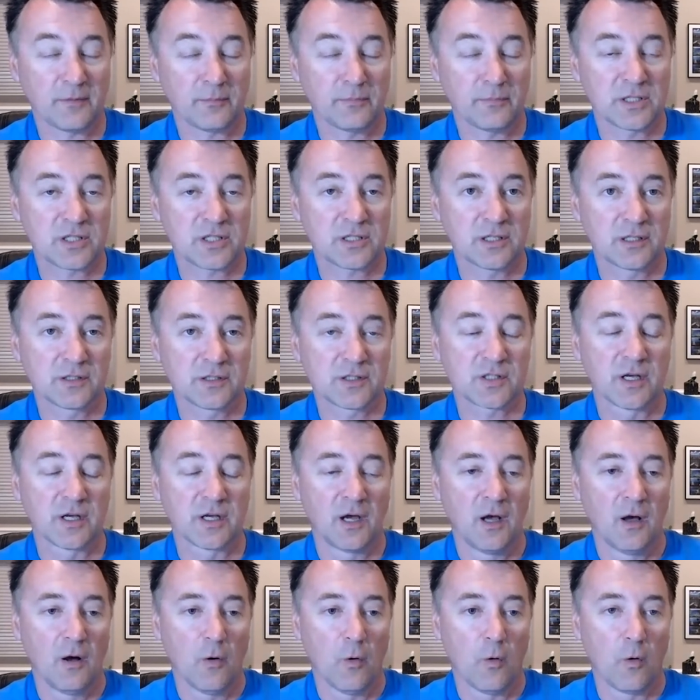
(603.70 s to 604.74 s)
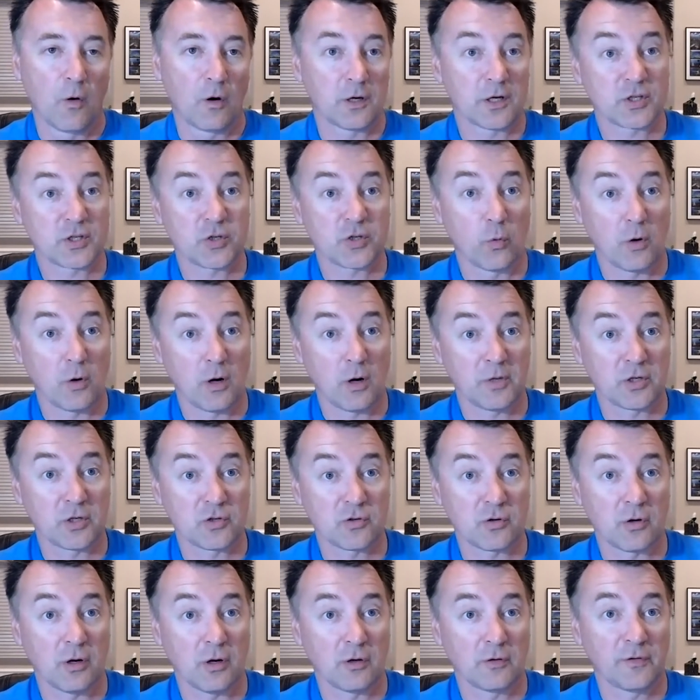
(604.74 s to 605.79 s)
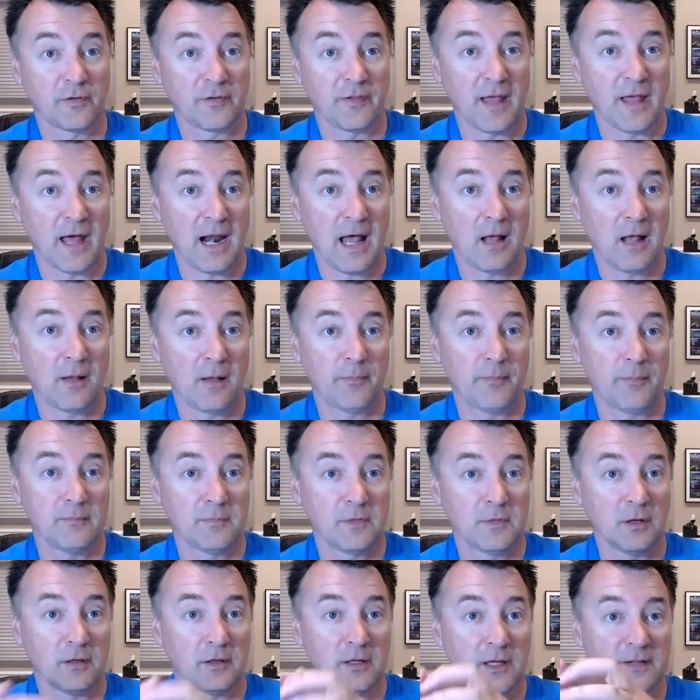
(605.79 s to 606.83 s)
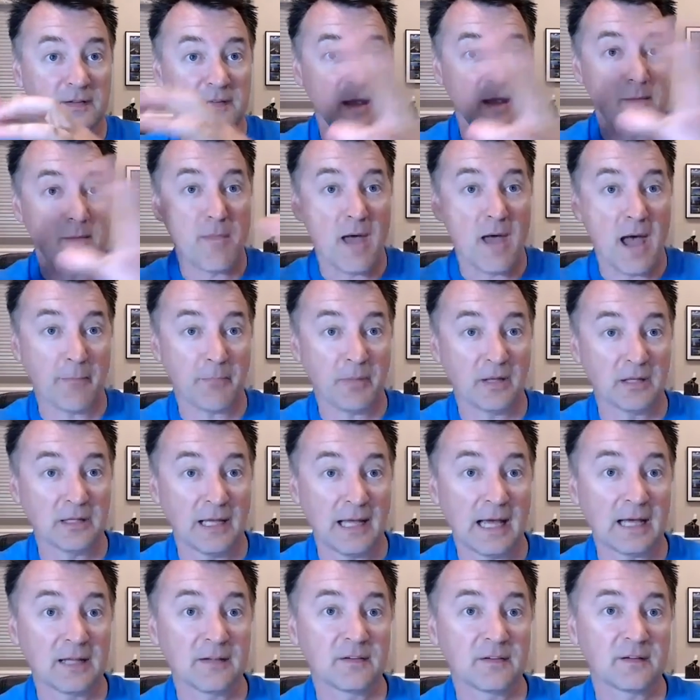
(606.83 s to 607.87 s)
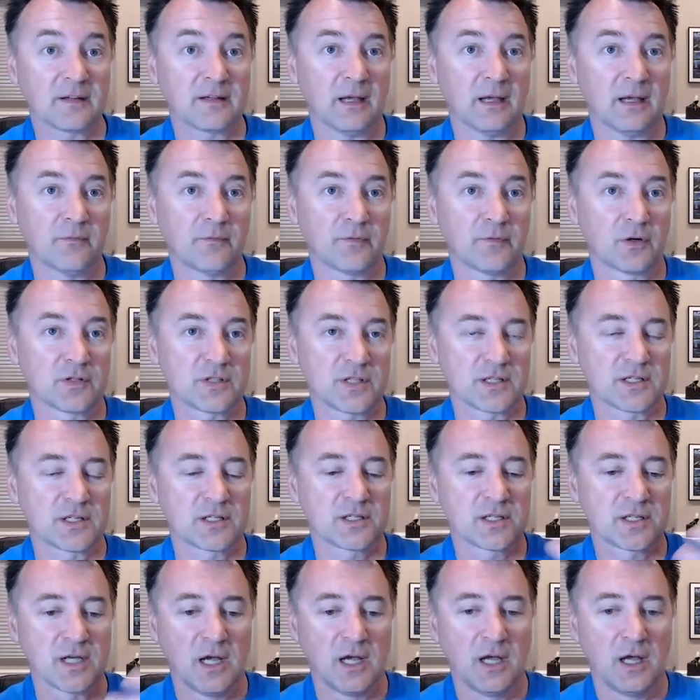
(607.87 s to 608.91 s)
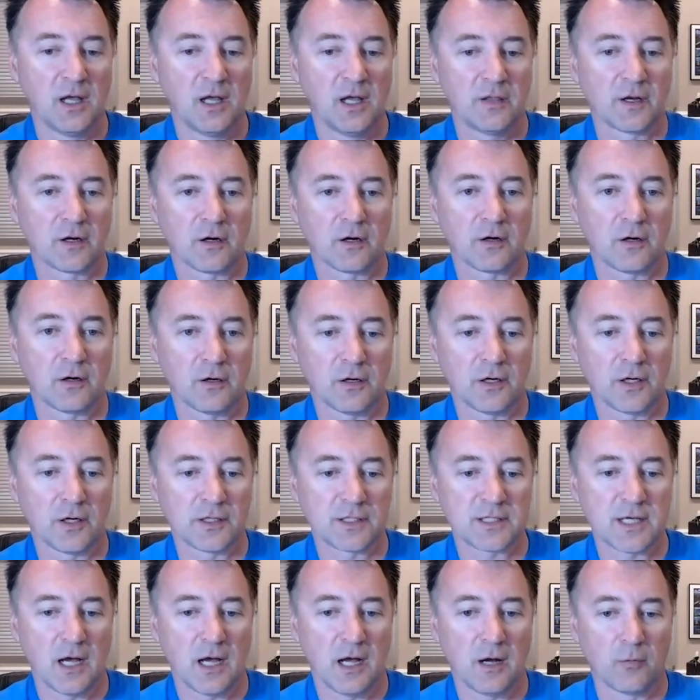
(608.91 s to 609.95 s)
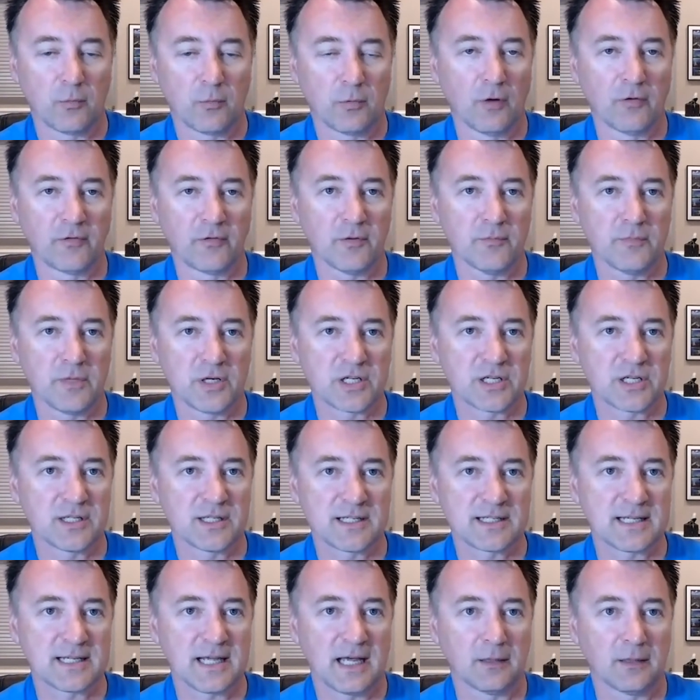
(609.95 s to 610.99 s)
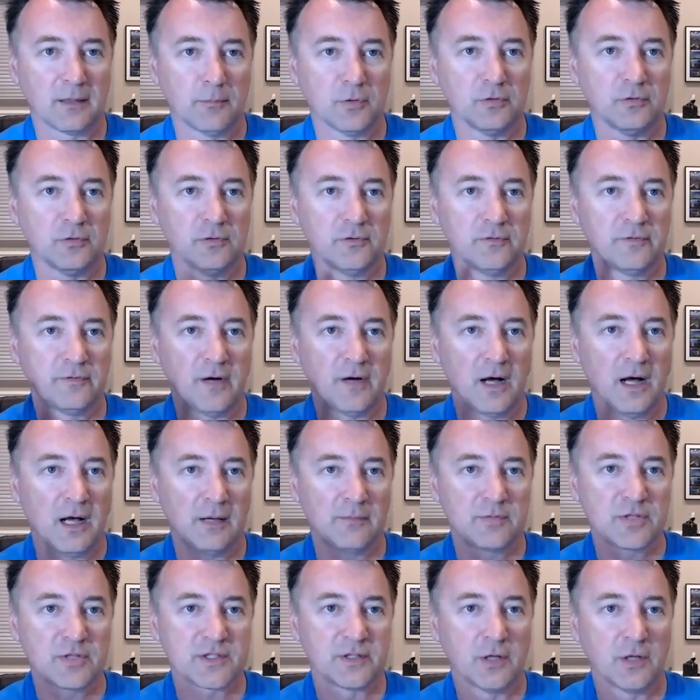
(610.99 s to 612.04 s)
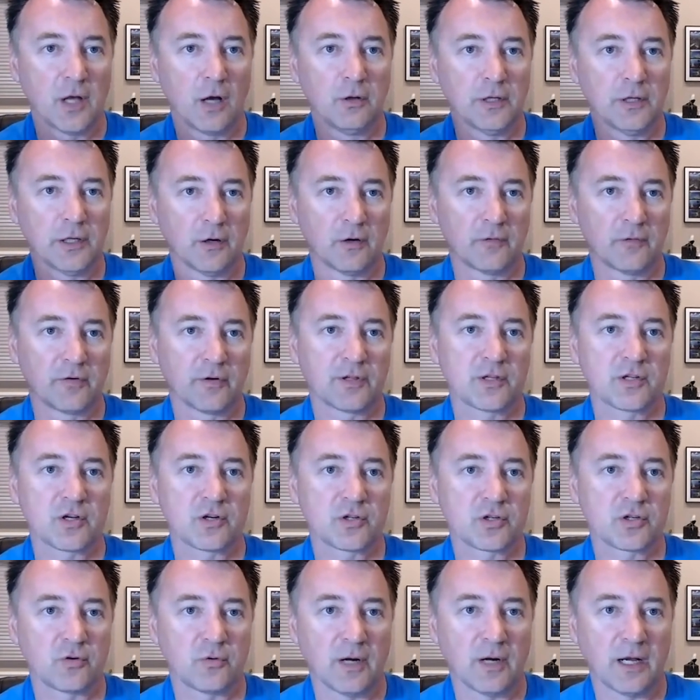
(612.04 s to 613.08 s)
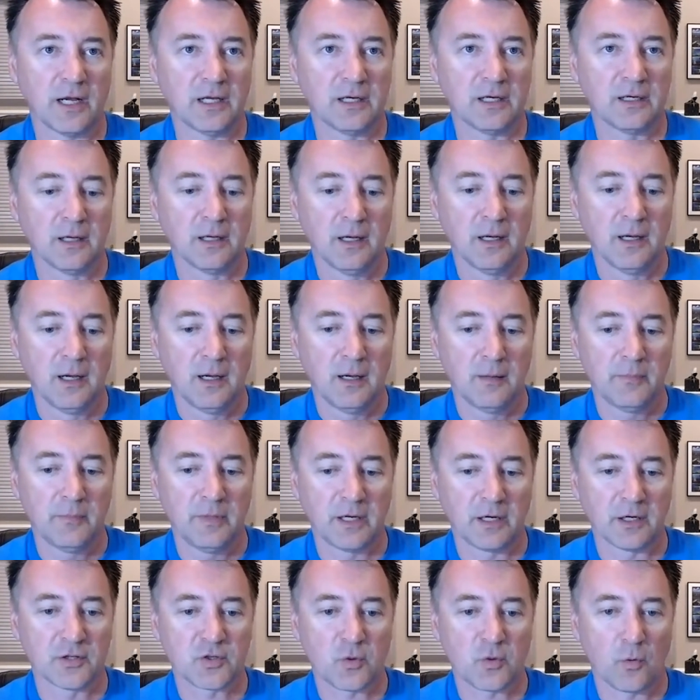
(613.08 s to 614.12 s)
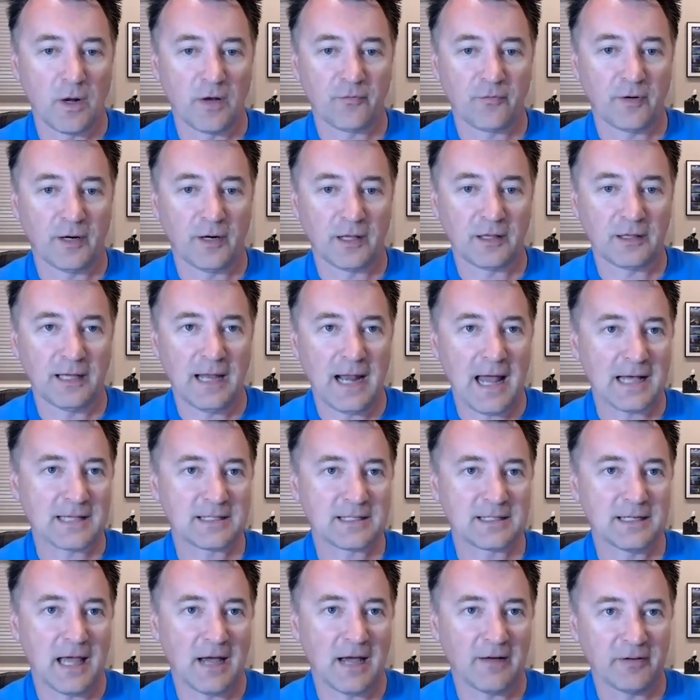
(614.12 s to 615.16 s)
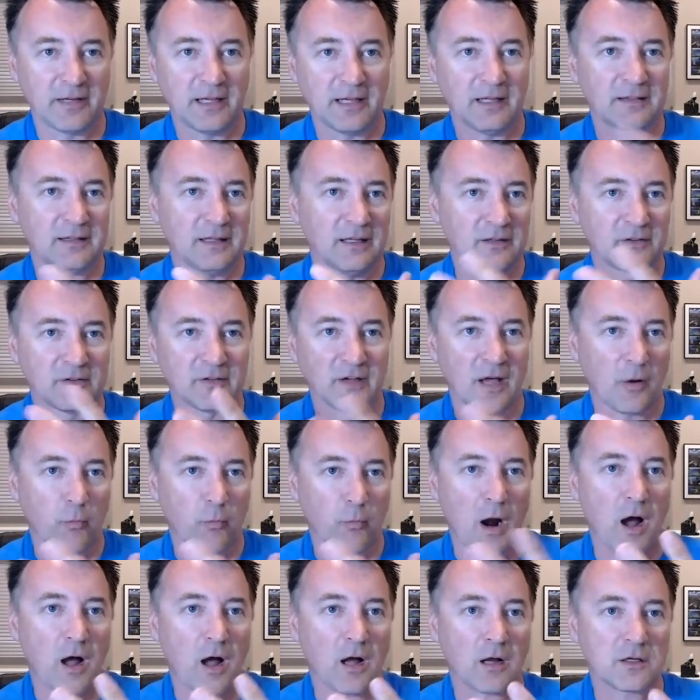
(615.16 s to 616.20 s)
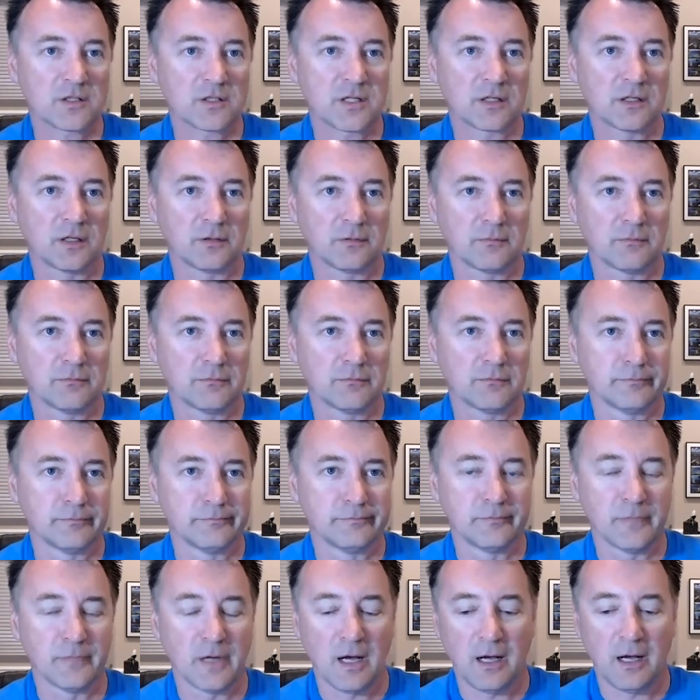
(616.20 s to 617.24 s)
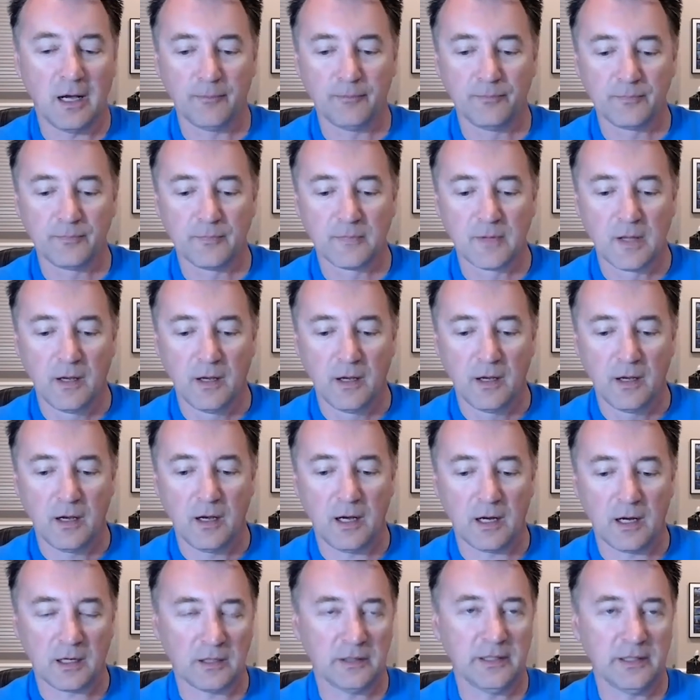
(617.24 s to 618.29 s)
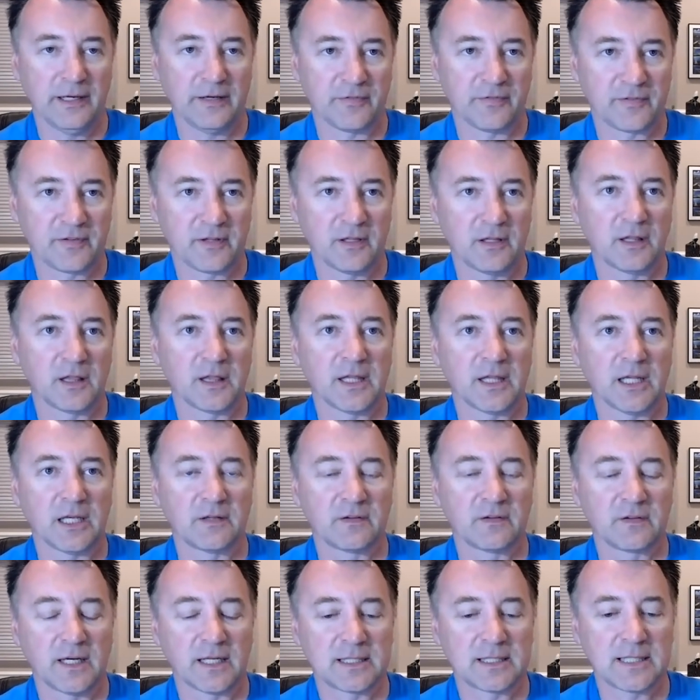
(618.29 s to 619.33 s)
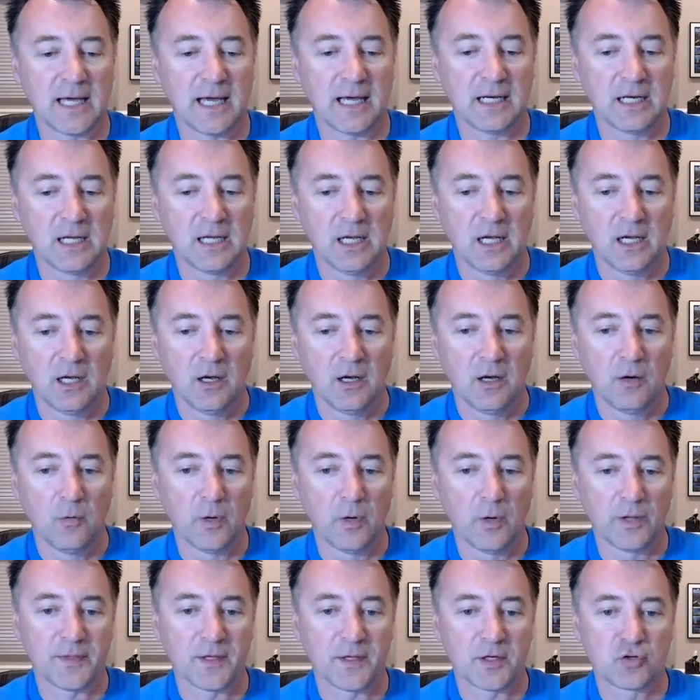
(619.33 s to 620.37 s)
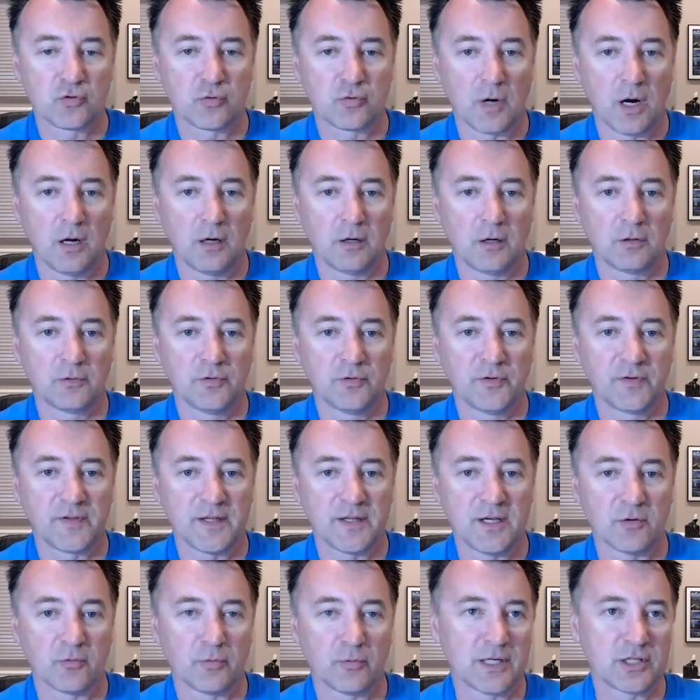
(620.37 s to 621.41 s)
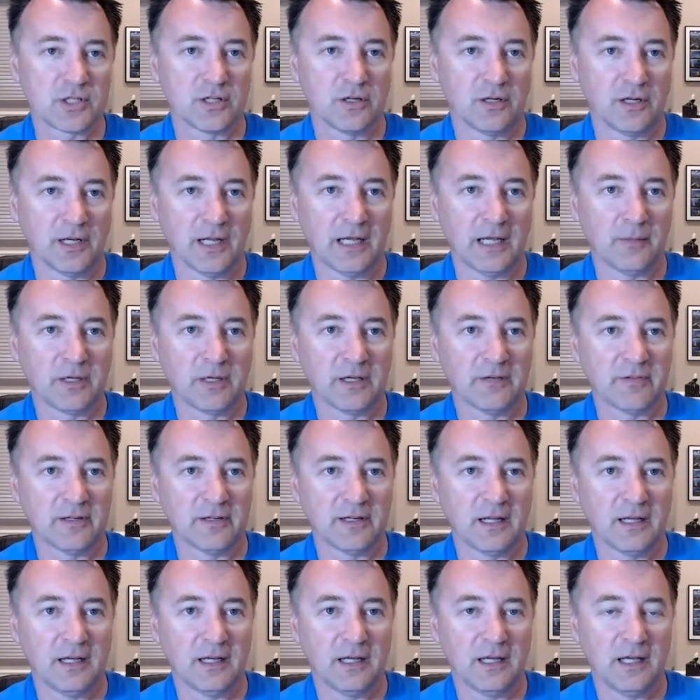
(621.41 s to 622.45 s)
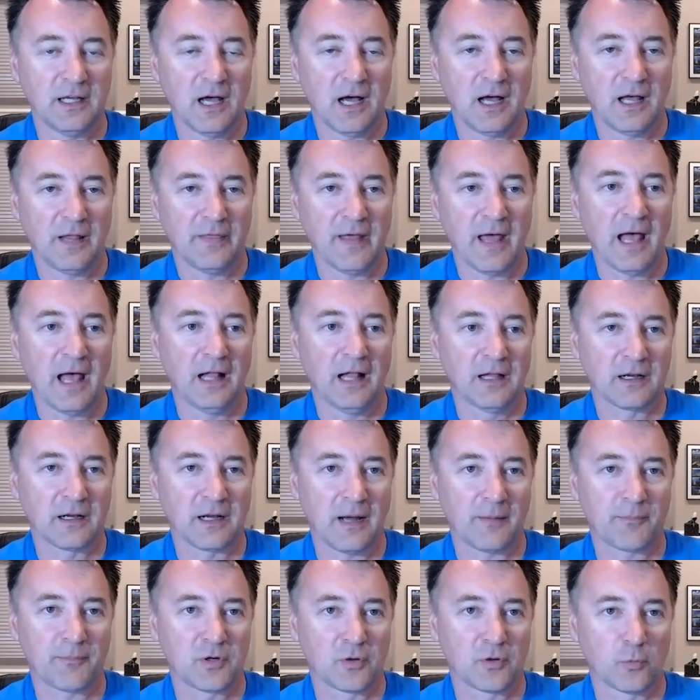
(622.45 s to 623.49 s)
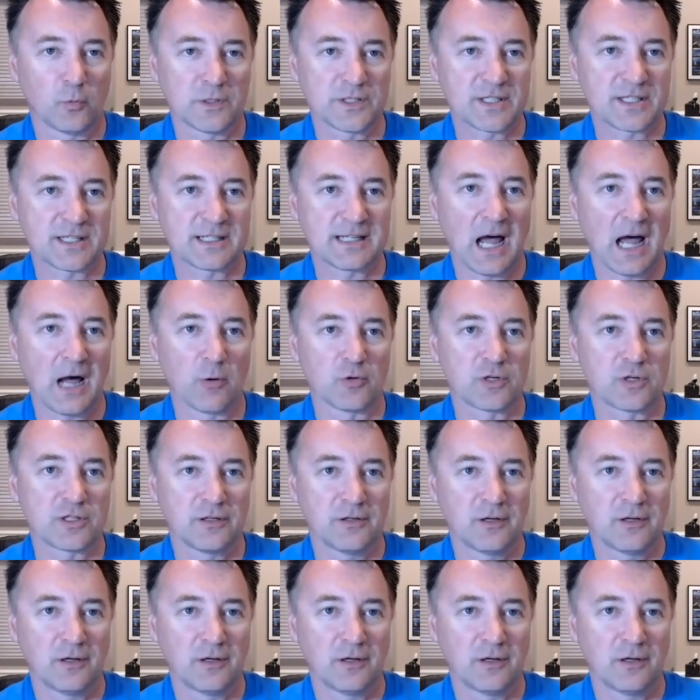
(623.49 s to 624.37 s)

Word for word: missions, or a swarm of drones that help you know let's say map a landscape versus the current uh, rover missions tend to move uh, slowly over the terrain because quite frankly, it has to navigate things like rocks and um, uh, cliffs and things like that. With the drones, the original name given to uh, the helicopter was Scout.